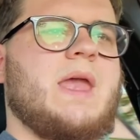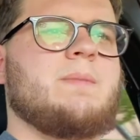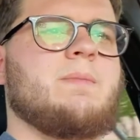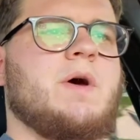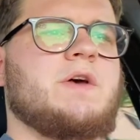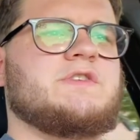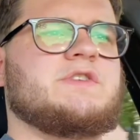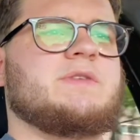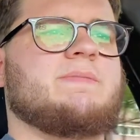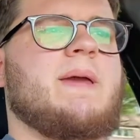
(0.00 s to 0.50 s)

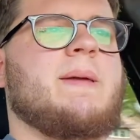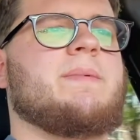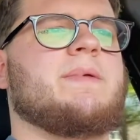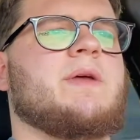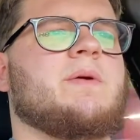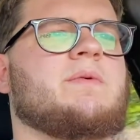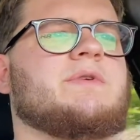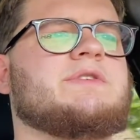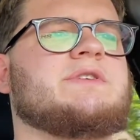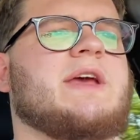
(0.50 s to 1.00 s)
most of the people
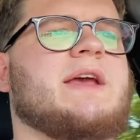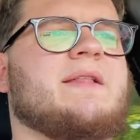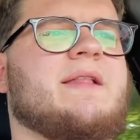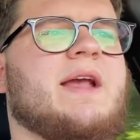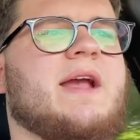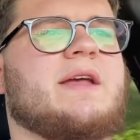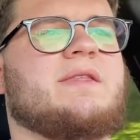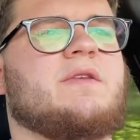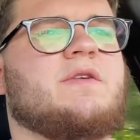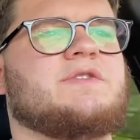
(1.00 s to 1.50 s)
that were saying
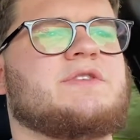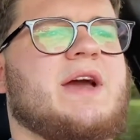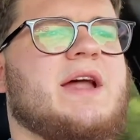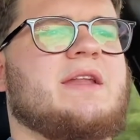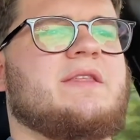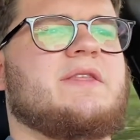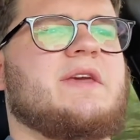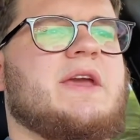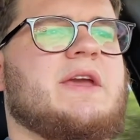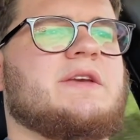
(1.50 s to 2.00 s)
like those kind
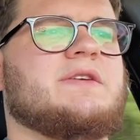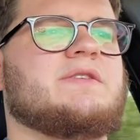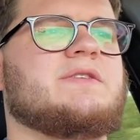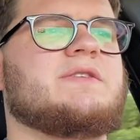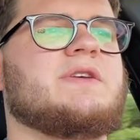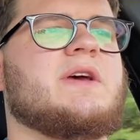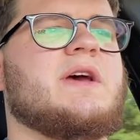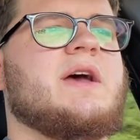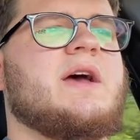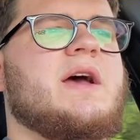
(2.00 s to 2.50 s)
of things
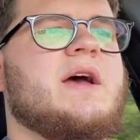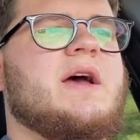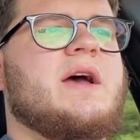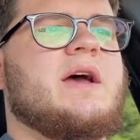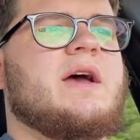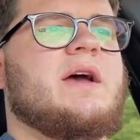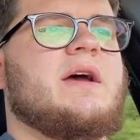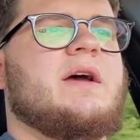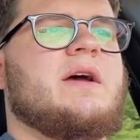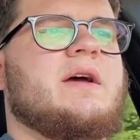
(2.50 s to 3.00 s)

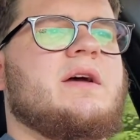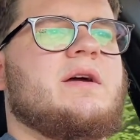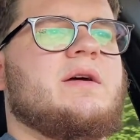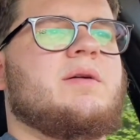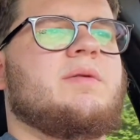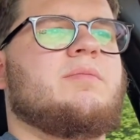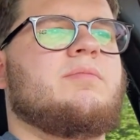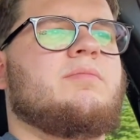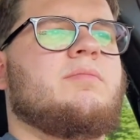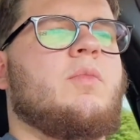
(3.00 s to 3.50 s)

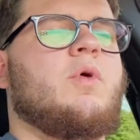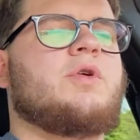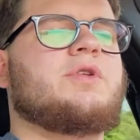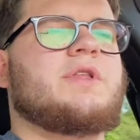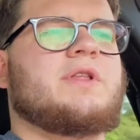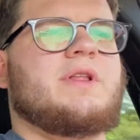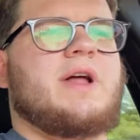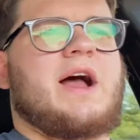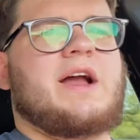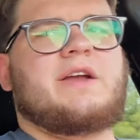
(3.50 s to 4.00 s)
more
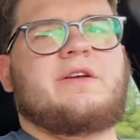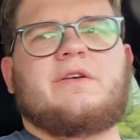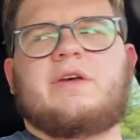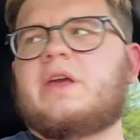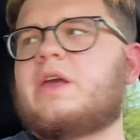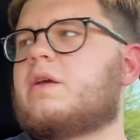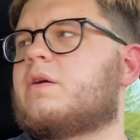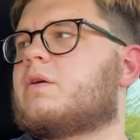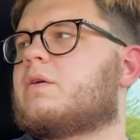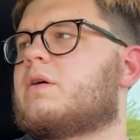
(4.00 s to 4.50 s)
than
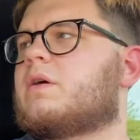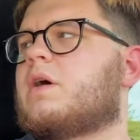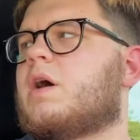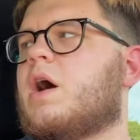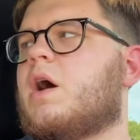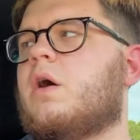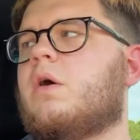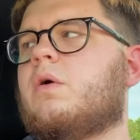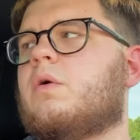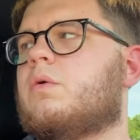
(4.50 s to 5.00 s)
likely
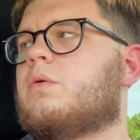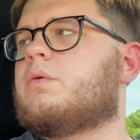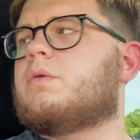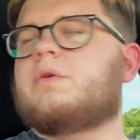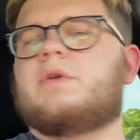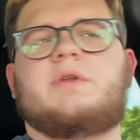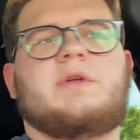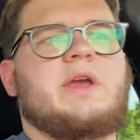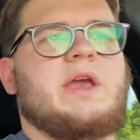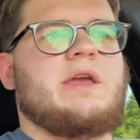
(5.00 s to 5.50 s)

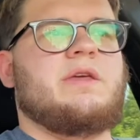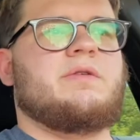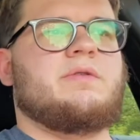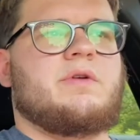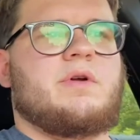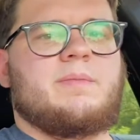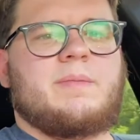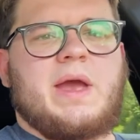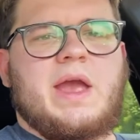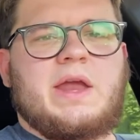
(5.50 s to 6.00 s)
owned
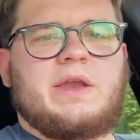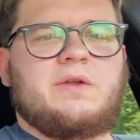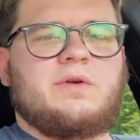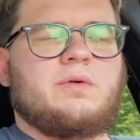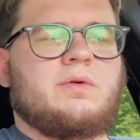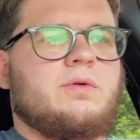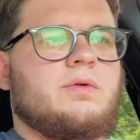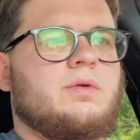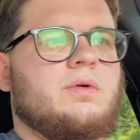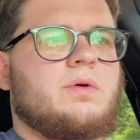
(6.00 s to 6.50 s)
either a
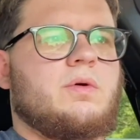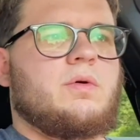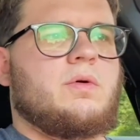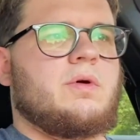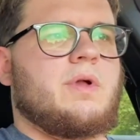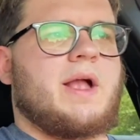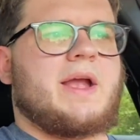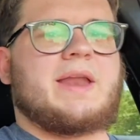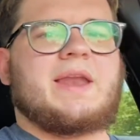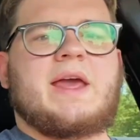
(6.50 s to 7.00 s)
manual or
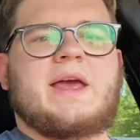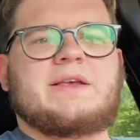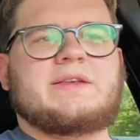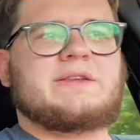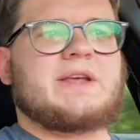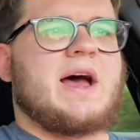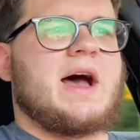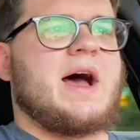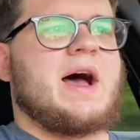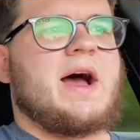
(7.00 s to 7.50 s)
like an
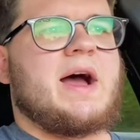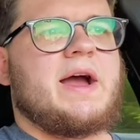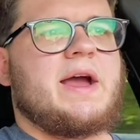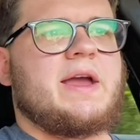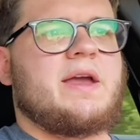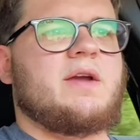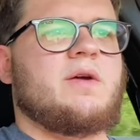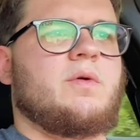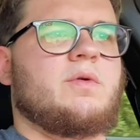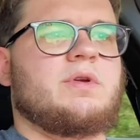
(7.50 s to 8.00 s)

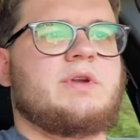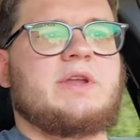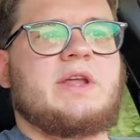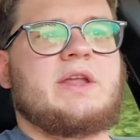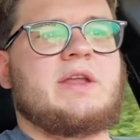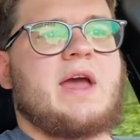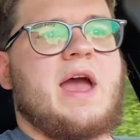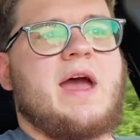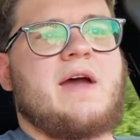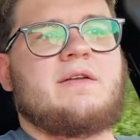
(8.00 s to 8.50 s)
SI, or
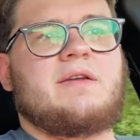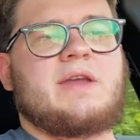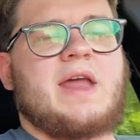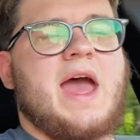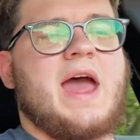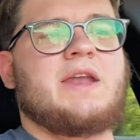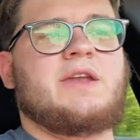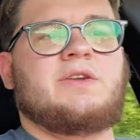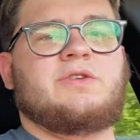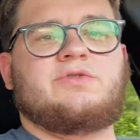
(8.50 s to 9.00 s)

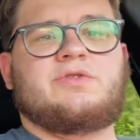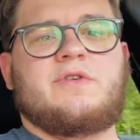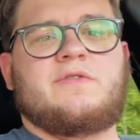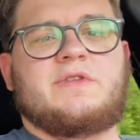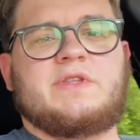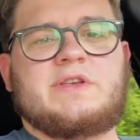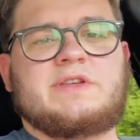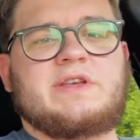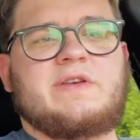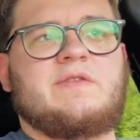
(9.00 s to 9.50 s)
hadn't
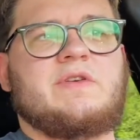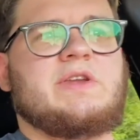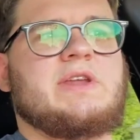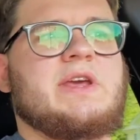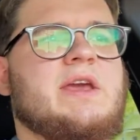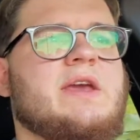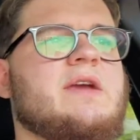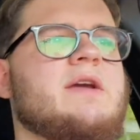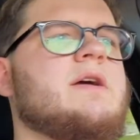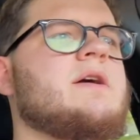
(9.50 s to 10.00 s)
driven the
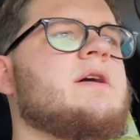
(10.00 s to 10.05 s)
CVT.